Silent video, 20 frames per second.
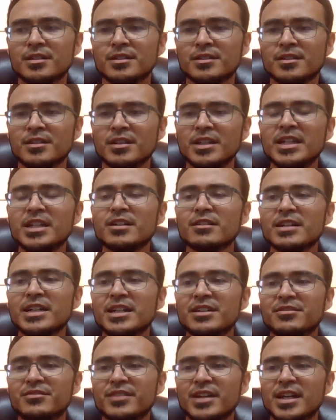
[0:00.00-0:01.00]
the lingering
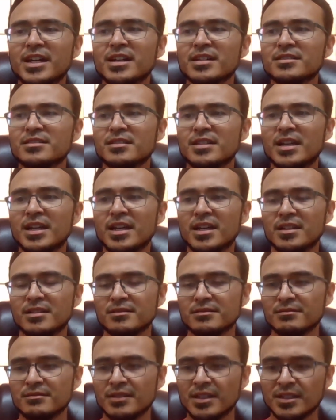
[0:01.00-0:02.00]
effects that
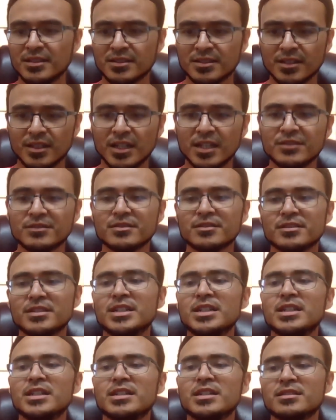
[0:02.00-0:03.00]
that
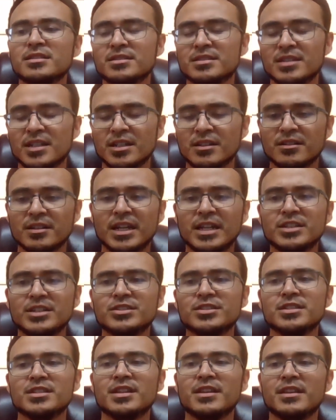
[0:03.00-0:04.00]
slavery and
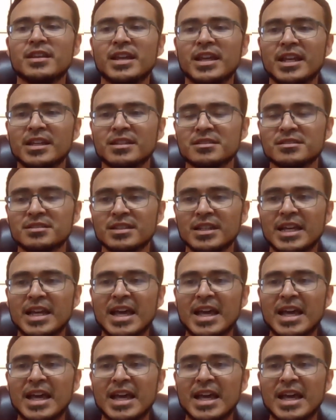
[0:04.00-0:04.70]
segregation and things